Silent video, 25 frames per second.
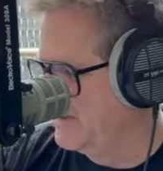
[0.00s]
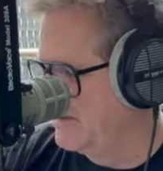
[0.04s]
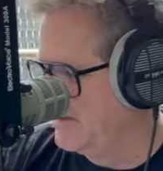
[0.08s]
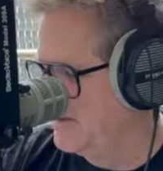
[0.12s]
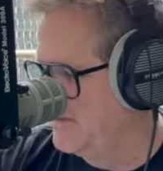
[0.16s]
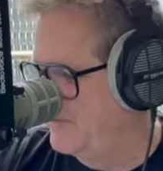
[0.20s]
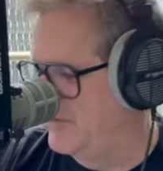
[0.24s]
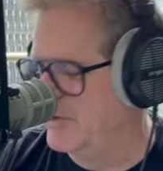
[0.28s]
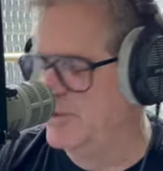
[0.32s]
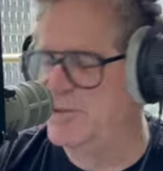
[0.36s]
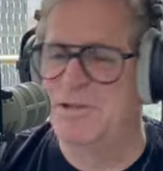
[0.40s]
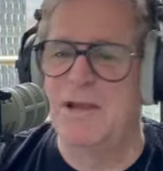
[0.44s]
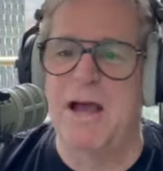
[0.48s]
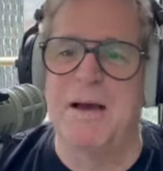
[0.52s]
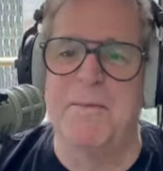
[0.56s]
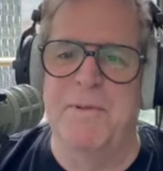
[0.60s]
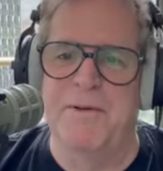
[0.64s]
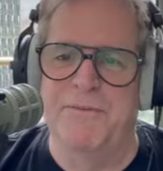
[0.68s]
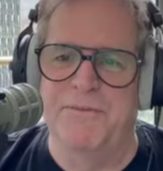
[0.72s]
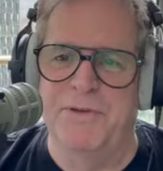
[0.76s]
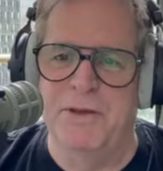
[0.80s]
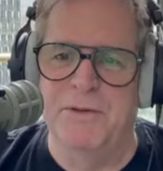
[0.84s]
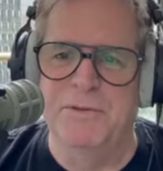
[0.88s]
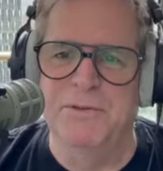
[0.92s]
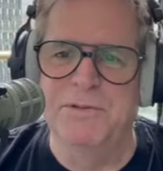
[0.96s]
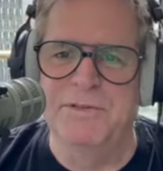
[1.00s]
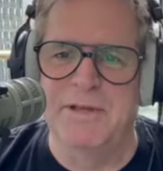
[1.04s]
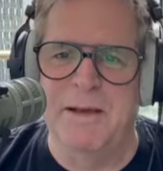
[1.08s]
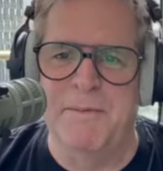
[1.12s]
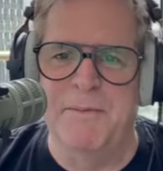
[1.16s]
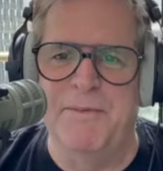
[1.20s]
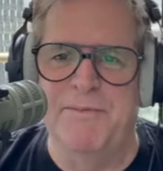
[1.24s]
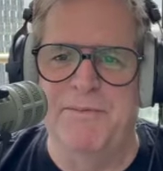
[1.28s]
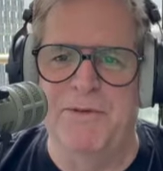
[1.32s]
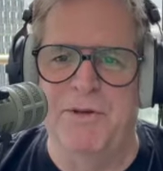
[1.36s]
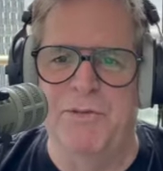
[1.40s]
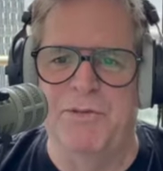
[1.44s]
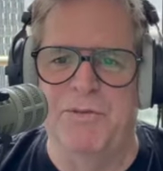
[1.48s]
For some of you
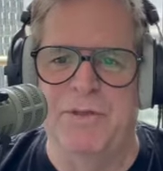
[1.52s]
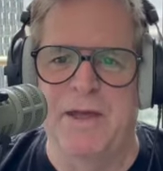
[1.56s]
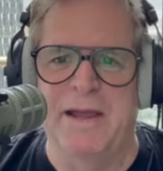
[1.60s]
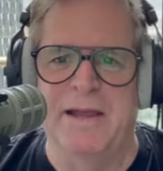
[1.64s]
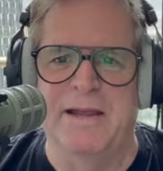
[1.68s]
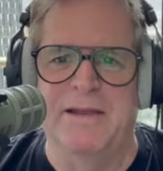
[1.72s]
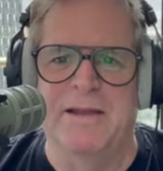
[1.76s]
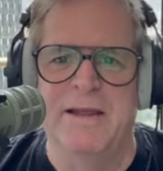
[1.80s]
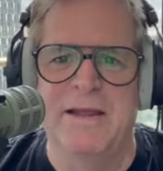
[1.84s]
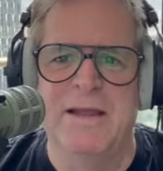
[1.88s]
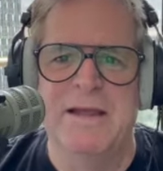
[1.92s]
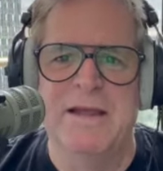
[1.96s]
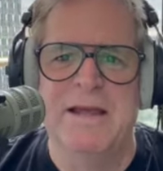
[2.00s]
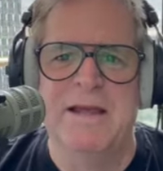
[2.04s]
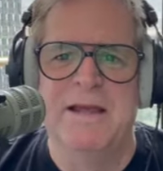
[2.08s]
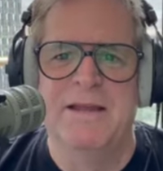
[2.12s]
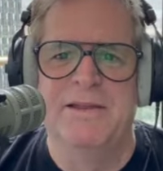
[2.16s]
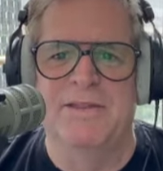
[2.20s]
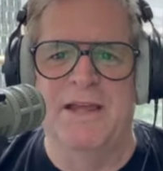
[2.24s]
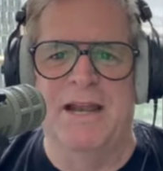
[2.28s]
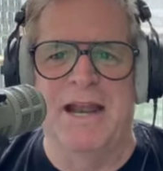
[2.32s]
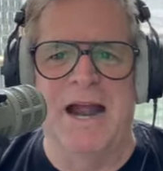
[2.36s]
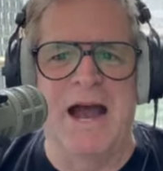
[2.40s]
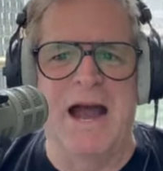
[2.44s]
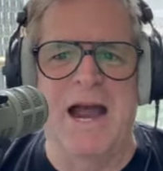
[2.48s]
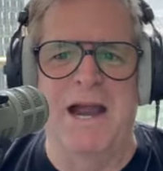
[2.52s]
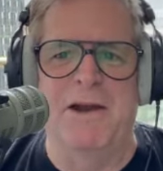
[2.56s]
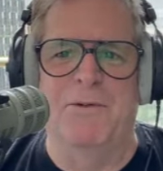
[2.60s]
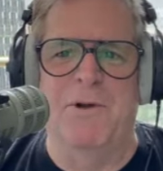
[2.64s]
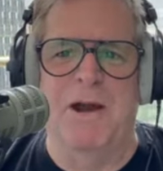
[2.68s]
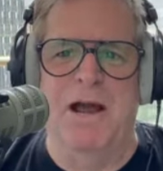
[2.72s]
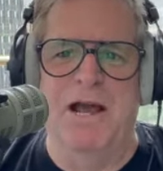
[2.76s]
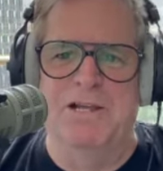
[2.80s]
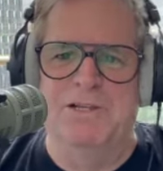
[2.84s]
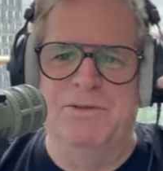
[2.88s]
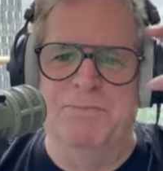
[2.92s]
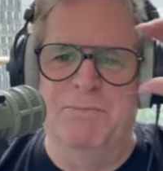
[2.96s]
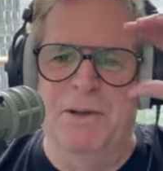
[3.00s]
think that
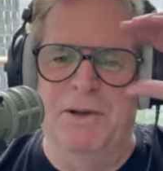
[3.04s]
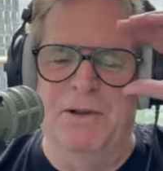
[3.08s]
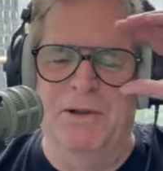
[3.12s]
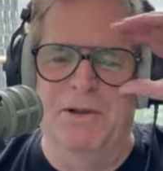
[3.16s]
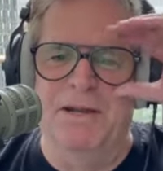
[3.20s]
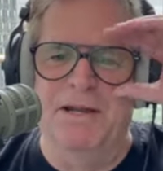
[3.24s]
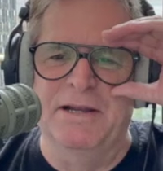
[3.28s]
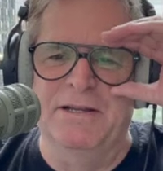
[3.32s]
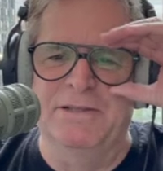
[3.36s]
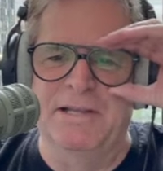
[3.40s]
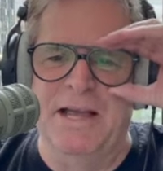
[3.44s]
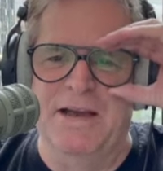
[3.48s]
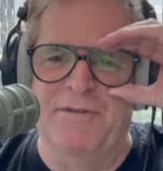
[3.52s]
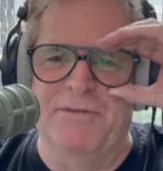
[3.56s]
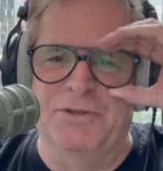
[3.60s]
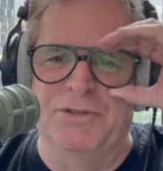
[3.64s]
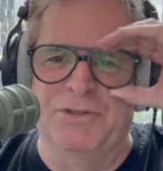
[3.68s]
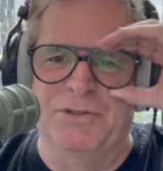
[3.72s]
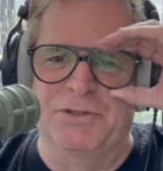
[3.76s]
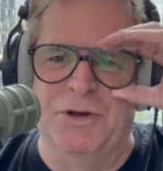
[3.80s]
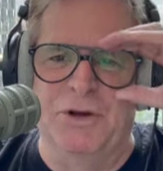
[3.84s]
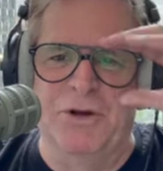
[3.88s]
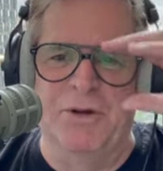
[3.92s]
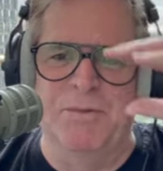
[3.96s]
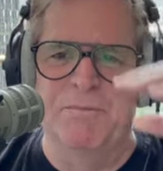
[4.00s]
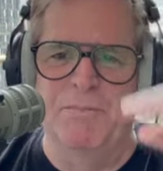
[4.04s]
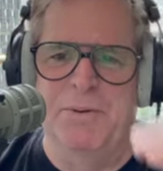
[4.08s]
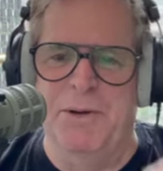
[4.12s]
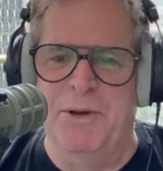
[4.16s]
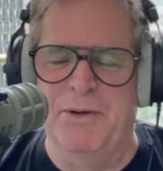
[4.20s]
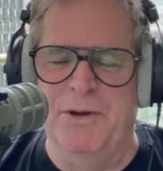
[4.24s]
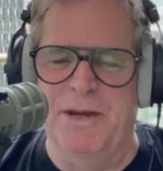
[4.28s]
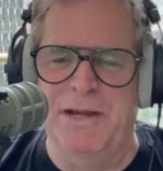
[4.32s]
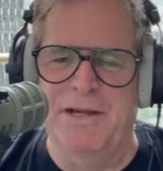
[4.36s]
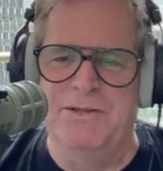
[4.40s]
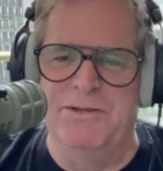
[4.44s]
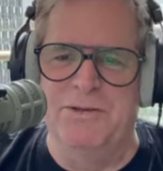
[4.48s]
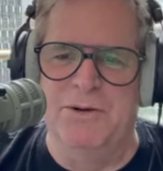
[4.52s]
high-rise buildings have a certain
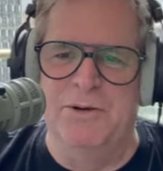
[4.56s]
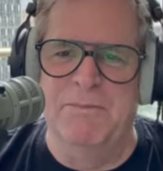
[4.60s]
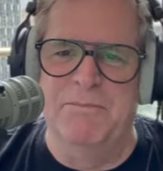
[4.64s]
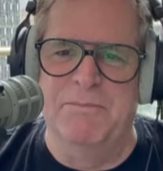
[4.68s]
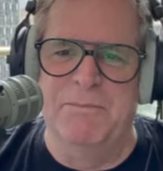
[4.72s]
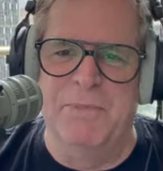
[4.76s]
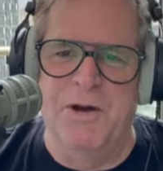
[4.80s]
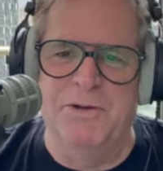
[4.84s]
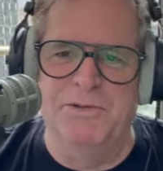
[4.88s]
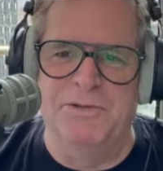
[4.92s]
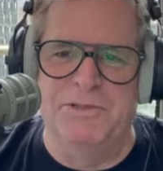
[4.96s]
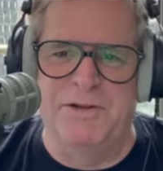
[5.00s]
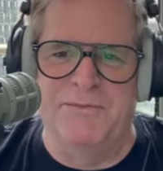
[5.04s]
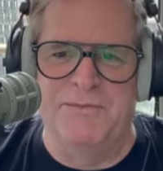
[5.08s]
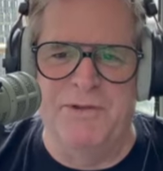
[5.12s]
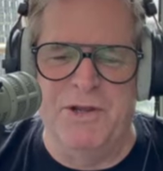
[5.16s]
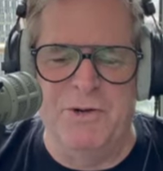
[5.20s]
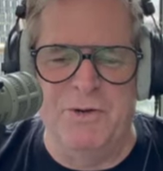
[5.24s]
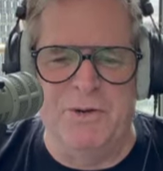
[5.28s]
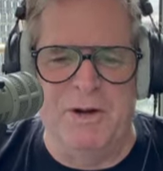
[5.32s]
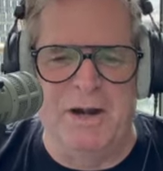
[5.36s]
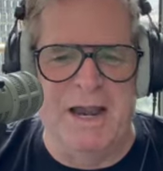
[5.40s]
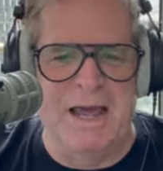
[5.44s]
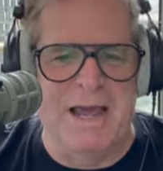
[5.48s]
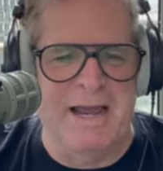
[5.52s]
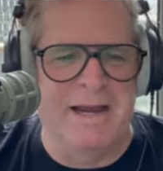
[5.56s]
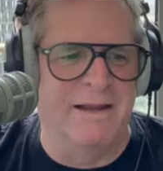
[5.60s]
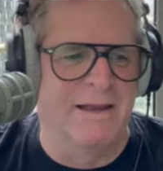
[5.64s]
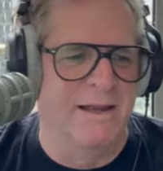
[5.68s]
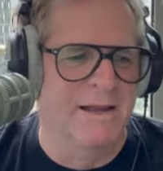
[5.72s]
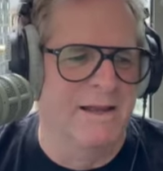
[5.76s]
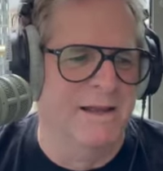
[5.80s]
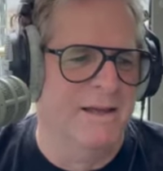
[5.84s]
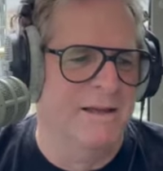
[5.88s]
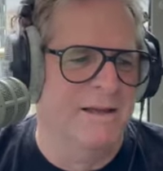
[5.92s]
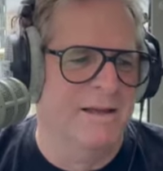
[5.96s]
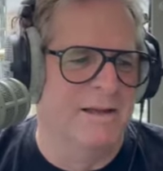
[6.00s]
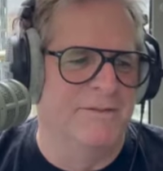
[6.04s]
beauty to them. Most of you are like,
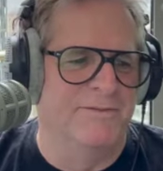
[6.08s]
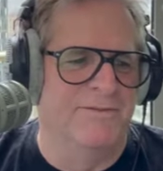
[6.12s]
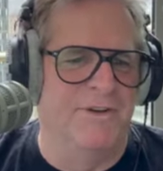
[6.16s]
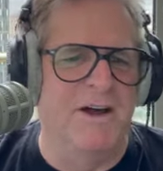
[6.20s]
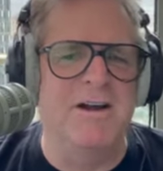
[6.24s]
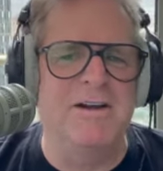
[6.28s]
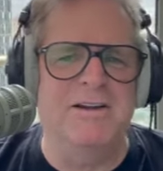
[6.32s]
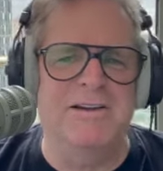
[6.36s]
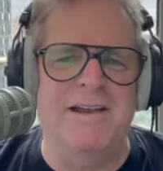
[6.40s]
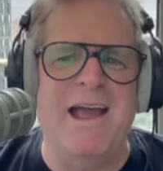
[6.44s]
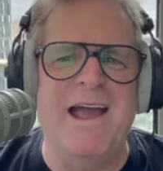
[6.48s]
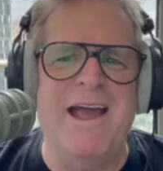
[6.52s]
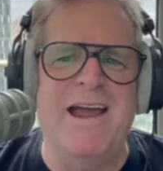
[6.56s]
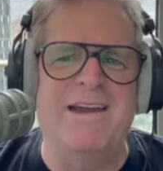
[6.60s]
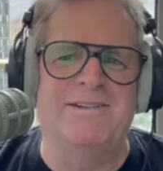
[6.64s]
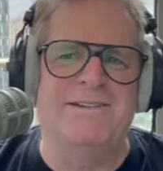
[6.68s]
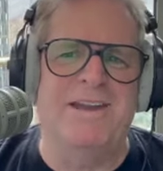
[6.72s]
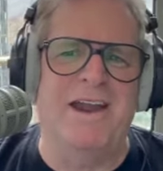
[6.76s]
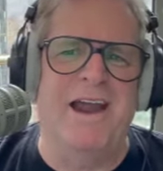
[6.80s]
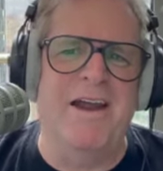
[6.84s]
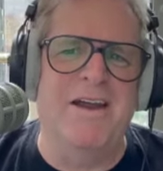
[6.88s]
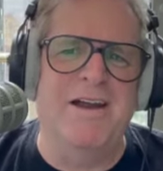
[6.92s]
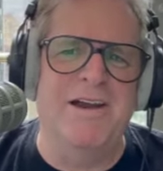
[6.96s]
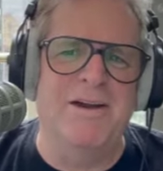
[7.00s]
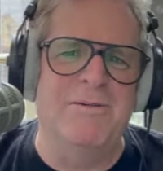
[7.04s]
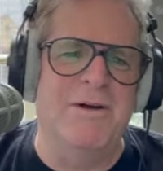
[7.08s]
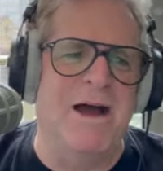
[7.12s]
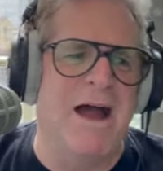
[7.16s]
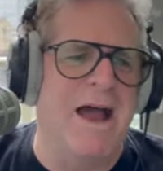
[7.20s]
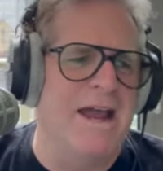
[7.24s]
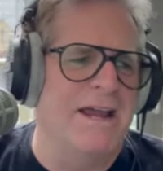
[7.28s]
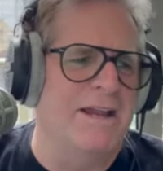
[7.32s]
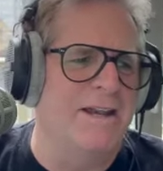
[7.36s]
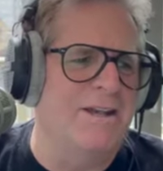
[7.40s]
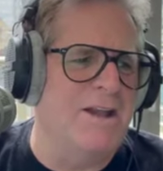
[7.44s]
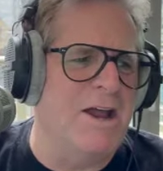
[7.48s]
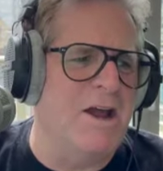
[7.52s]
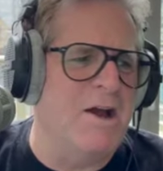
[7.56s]
look, Dad, Terry, why are
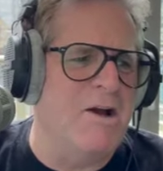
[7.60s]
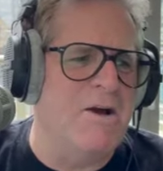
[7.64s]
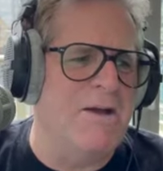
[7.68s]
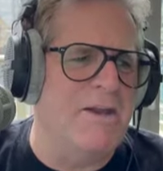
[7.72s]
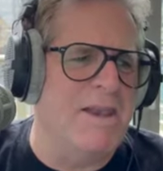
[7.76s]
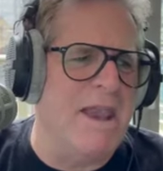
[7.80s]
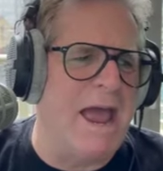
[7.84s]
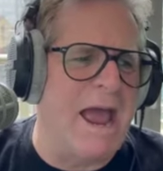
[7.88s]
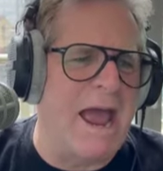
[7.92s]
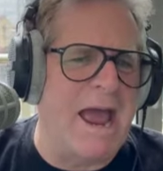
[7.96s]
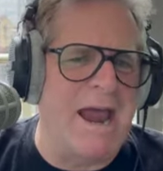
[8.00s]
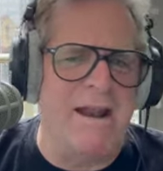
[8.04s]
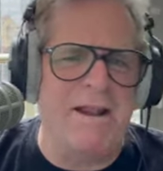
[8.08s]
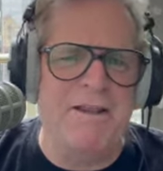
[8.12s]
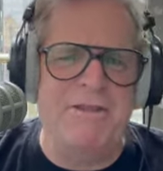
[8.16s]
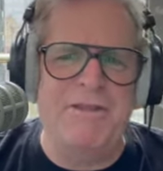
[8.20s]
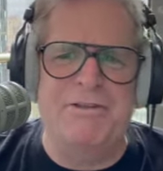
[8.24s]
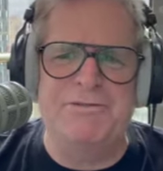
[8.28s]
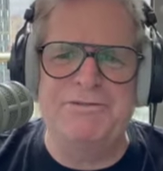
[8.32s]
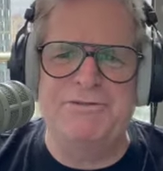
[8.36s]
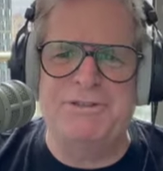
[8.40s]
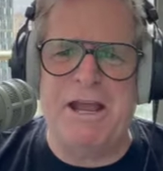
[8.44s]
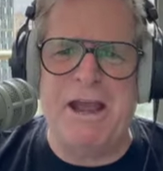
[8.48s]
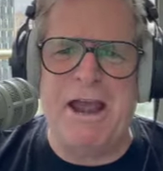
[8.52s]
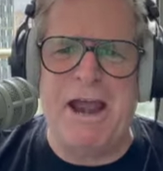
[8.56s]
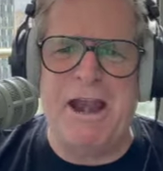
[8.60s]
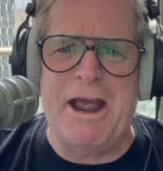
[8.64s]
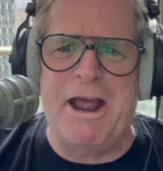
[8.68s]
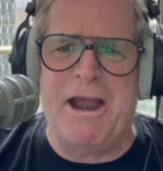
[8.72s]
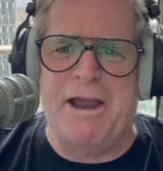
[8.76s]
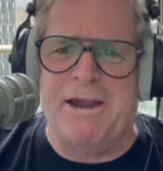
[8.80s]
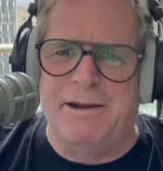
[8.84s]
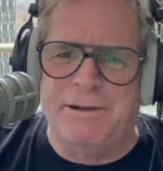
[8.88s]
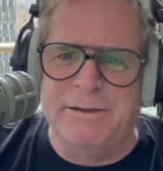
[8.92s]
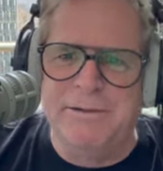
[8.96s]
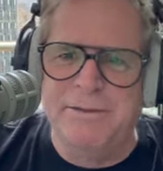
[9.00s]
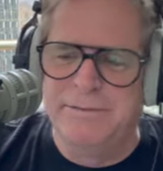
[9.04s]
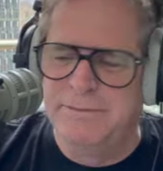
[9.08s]
you doing that in the city?